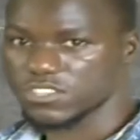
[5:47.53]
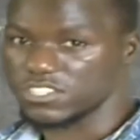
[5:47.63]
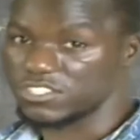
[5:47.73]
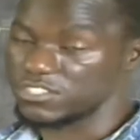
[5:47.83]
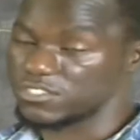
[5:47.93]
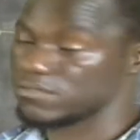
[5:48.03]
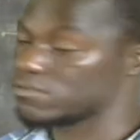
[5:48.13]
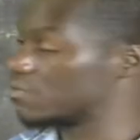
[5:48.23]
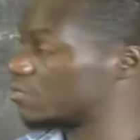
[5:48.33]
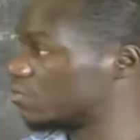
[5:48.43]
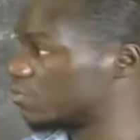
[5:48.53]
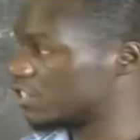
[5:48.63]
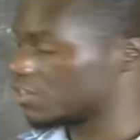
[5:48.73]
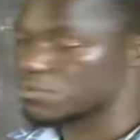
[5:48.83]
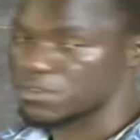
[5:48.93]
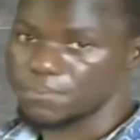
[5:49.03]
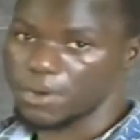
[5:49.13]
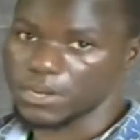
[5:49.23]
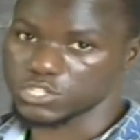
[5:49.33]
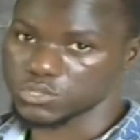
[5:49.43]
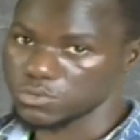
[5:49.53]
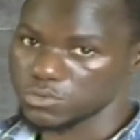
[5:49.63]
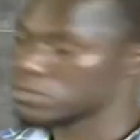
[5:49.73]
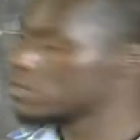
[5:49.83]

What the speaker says: is 2 degree power 2,